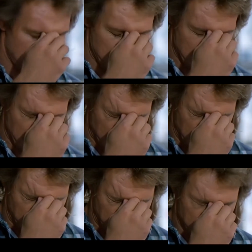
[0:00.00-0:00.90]
the
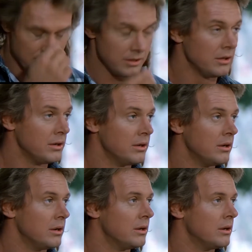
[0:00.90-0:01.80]
sense I already
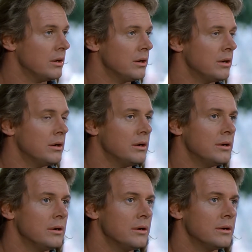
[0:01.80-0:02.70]

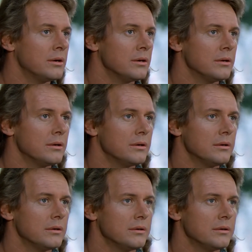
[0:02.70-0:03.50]
talked about,